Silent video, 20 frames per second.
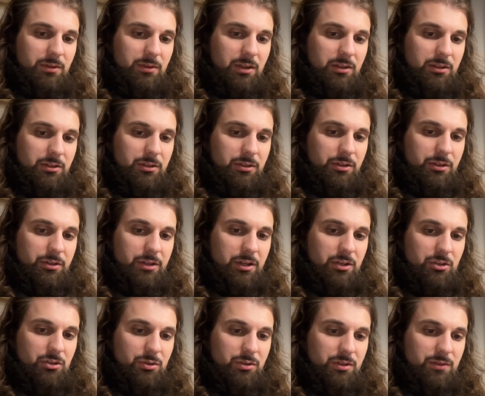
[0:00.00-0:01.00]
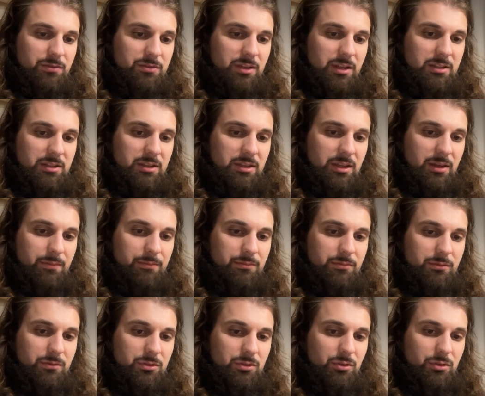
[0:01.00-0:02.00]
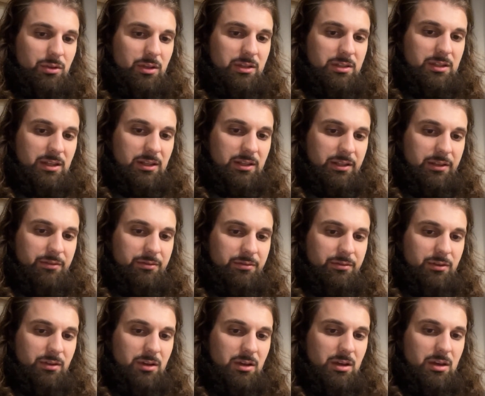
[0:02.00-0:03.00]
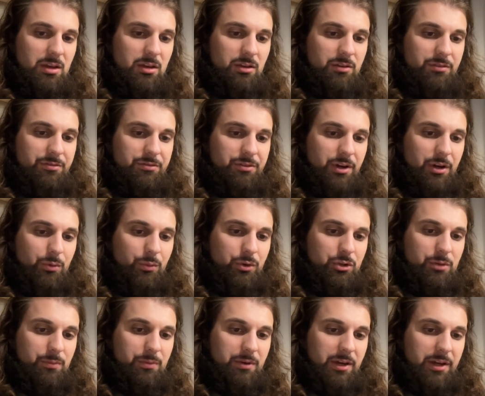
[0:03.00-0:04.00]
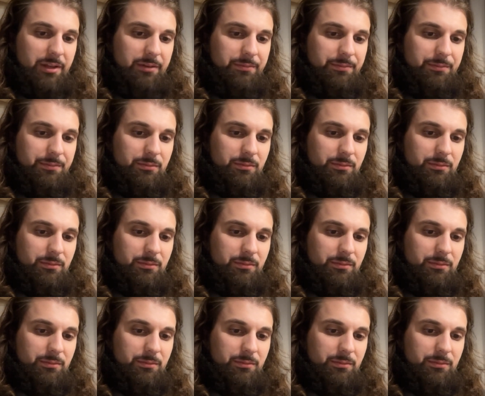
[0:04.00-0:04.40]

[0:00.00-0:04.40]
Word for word: And on the third day Joseph said to them, Do this and live, for I worship God.